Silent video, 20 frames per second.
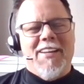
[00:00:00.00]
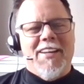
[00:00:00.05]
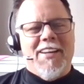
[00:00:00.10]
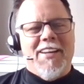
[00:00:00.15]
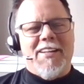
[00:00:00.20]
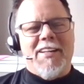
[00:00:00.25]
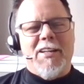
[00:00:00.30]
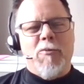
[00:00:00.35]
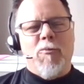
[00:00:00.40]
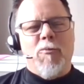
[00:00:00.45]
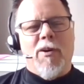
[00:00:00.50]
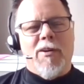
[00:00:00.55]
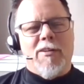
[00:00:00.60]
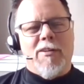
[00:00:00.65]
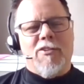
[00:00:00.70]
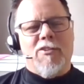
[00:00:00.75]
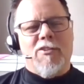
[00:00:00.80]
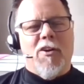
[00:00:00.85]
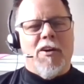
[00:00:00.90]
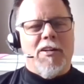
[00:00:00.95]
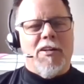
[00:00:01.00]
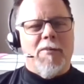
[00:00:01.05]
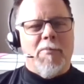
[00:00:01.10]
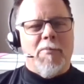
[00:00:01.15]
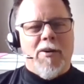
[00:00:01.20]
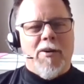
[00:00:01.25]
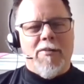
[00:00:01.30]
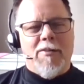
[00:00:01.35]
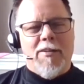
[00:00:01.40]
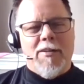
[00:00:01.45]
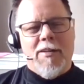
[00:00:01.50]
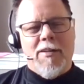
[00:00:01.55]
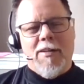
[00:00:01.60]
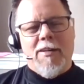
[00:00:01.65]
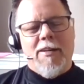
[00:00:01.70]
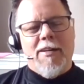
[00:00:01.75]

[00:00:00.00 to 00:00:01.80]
And he wanted to talk about